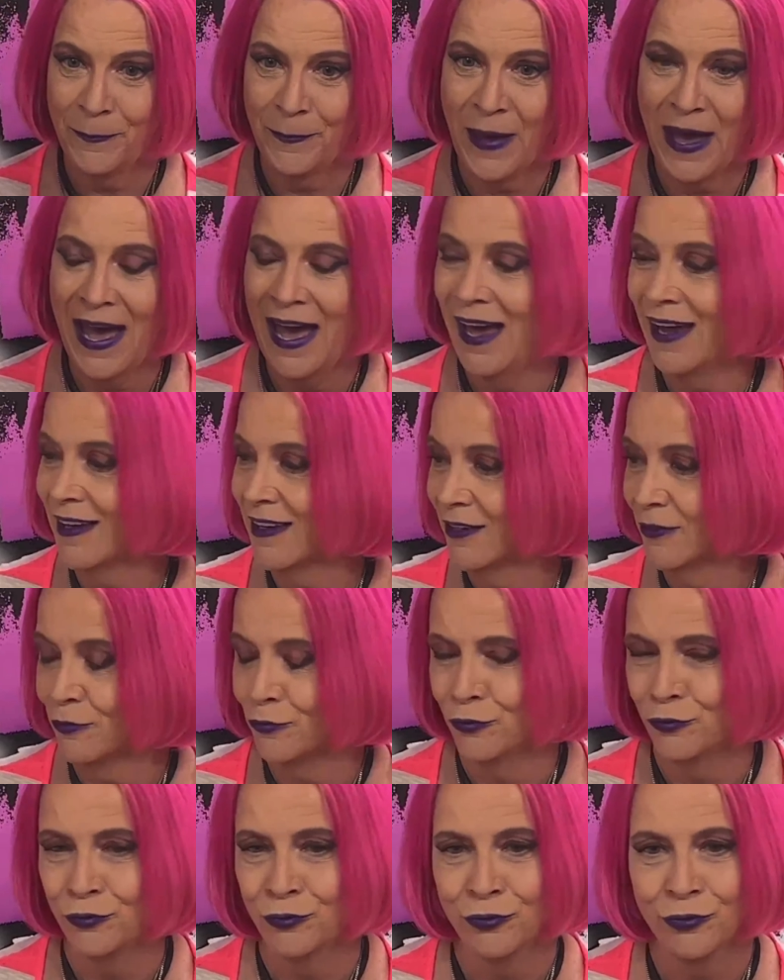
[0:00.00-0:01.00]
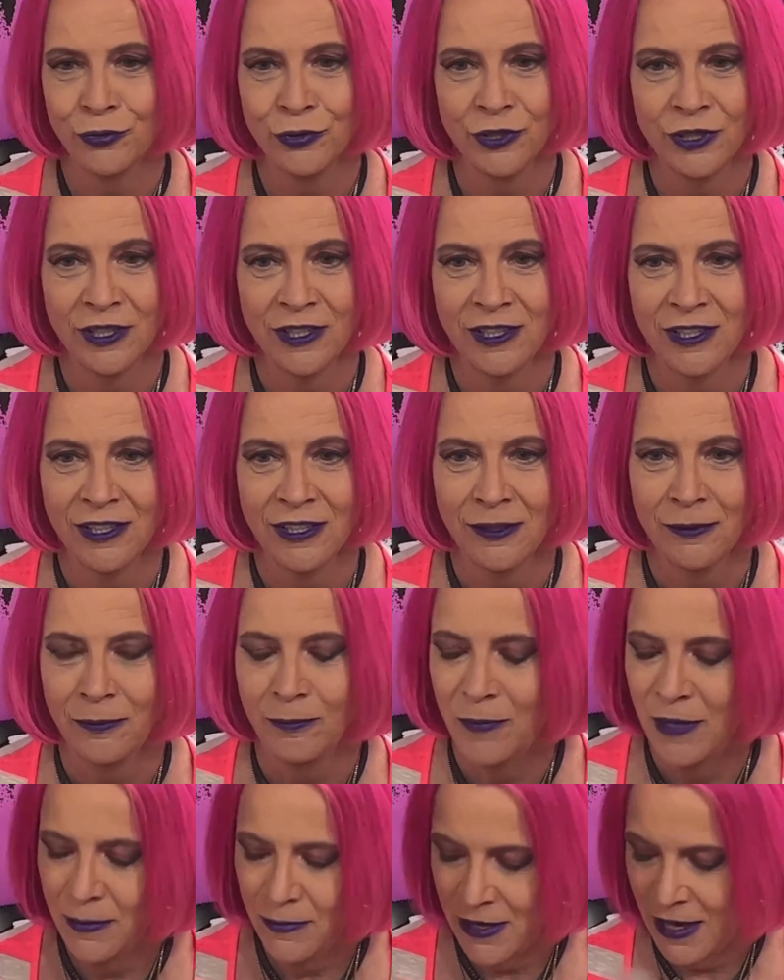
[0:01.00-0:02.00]
back,
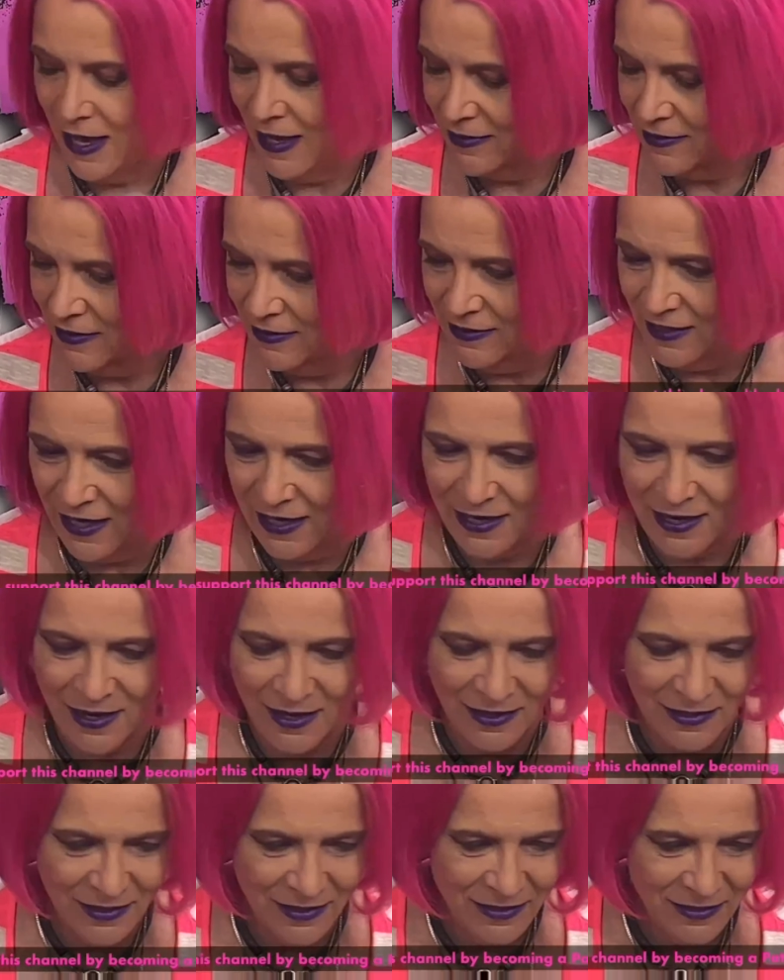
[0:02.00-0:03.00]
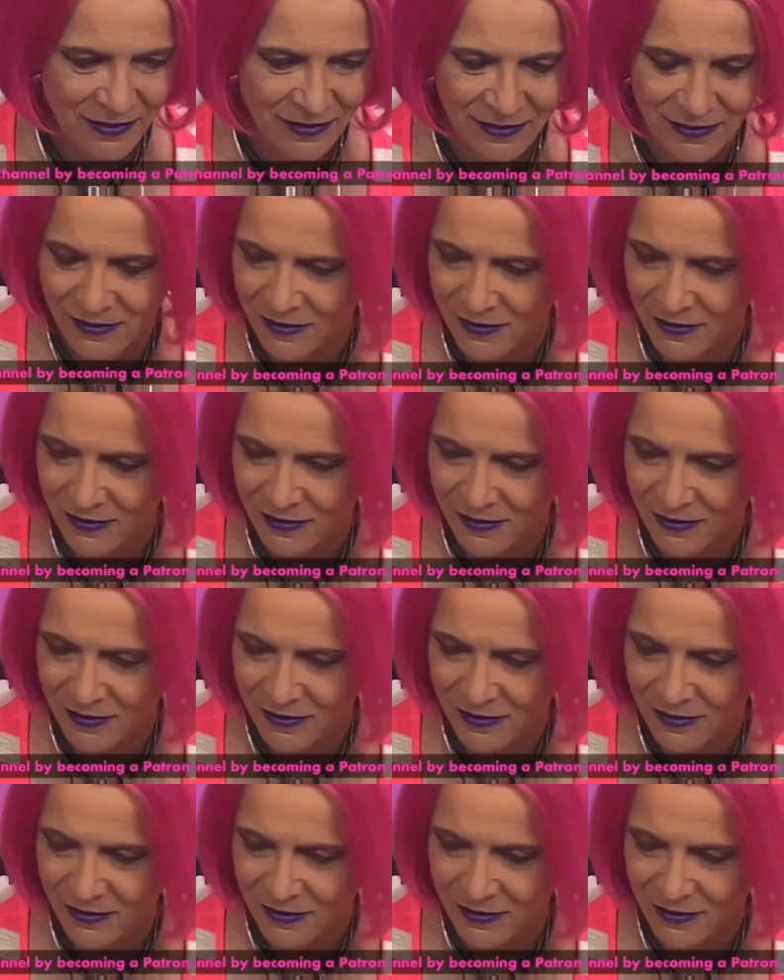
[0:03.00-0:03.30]
maybe it has a date on it.